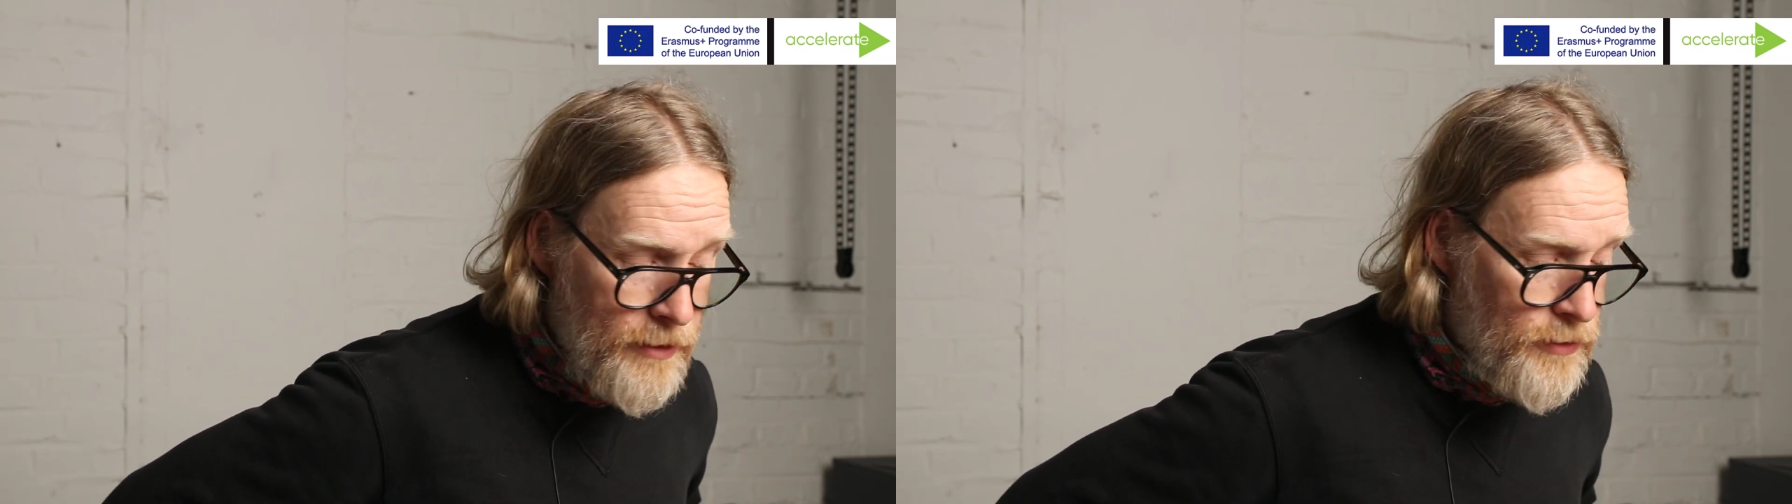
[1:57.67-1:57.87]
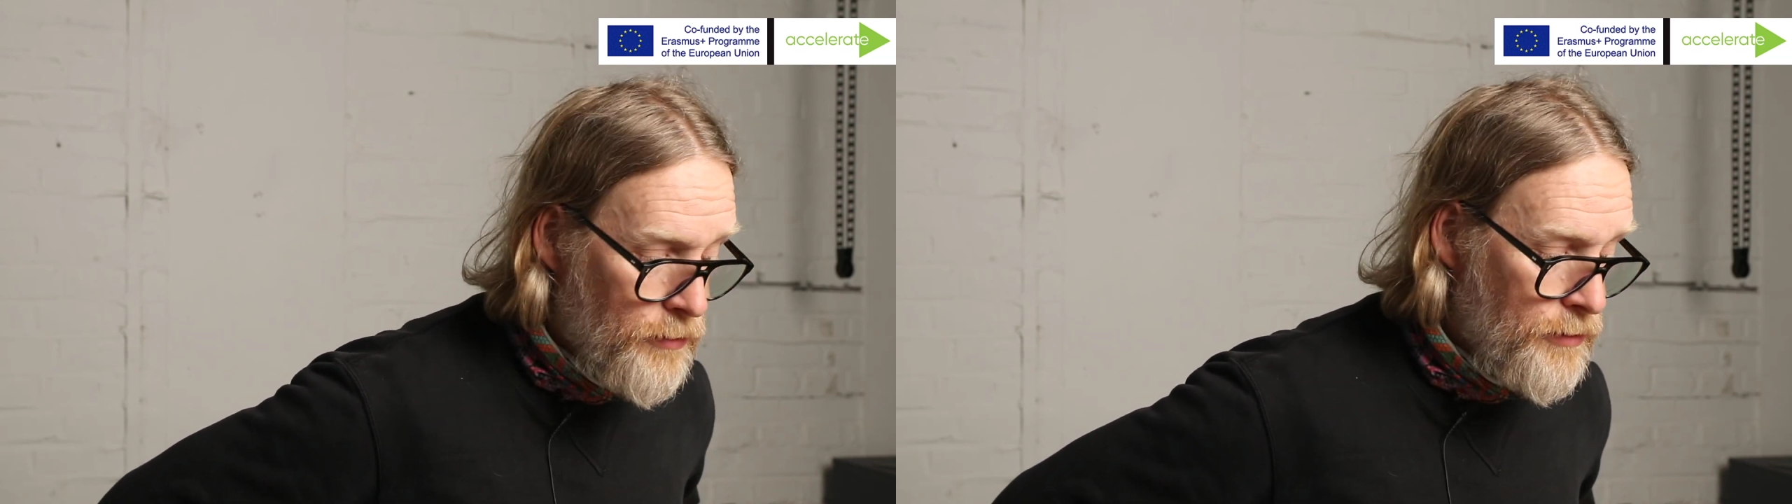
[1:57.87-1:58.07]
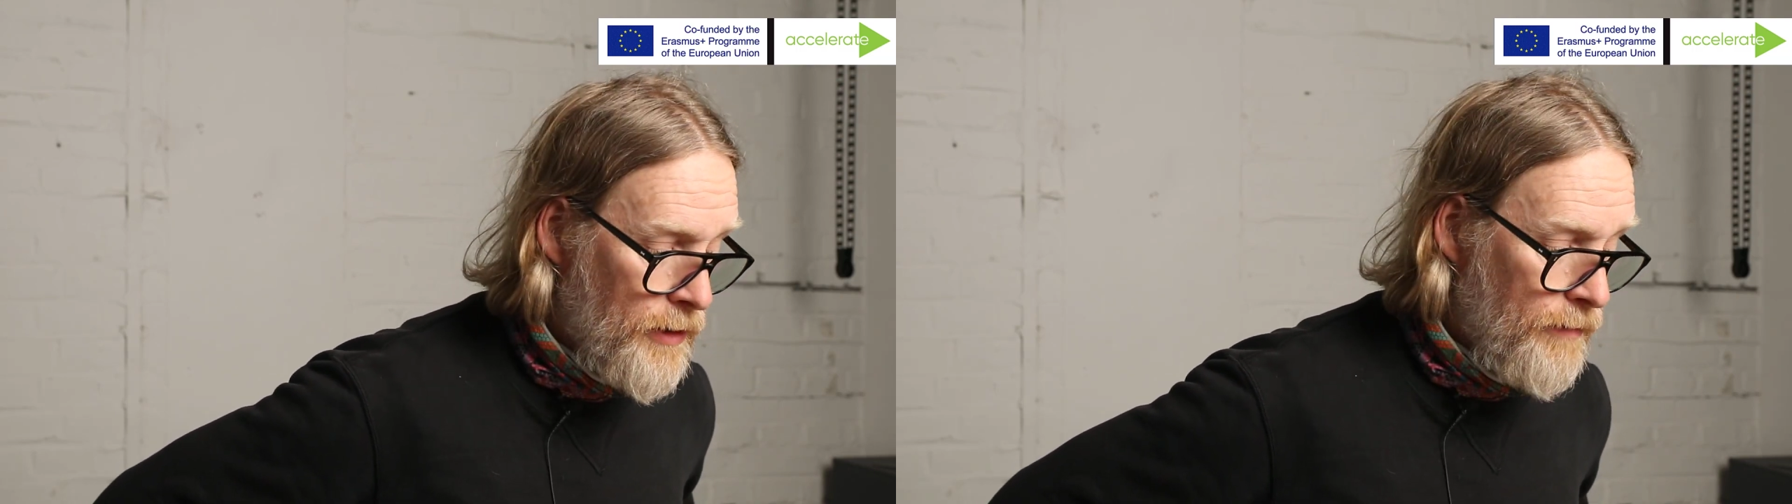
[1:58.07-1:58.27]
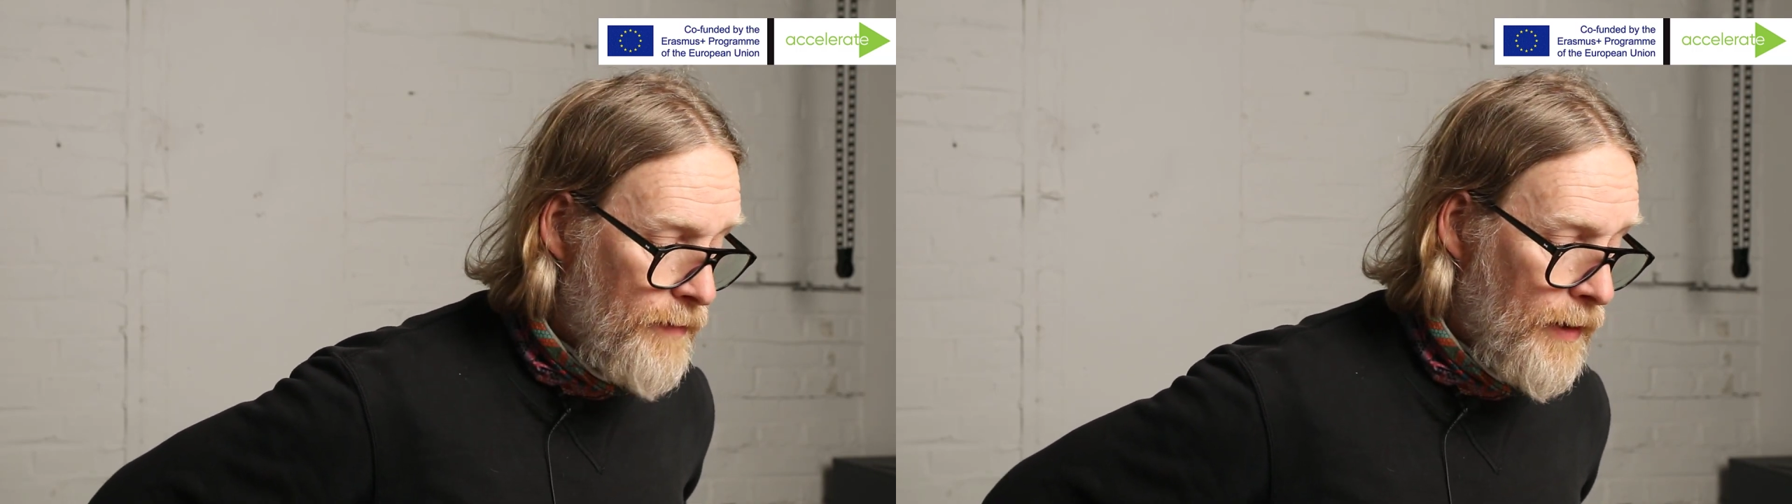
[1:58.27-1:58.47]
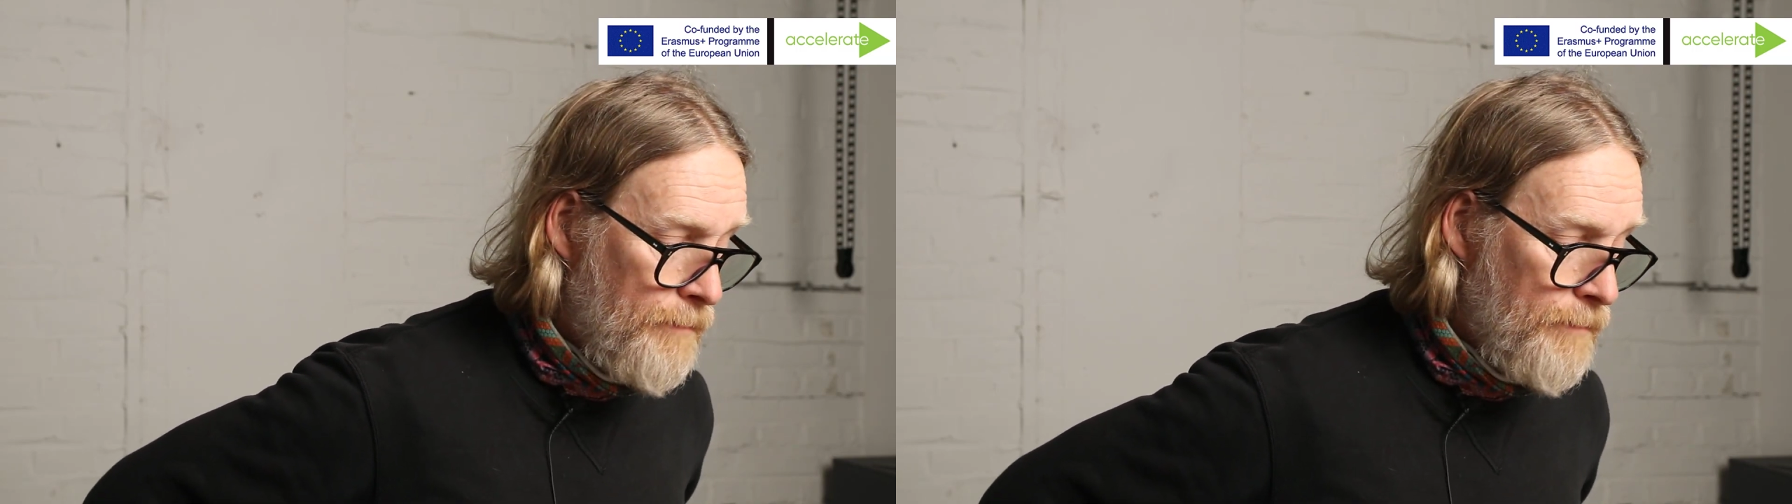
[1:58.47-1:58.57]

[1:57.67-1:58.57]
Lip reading: the sorts of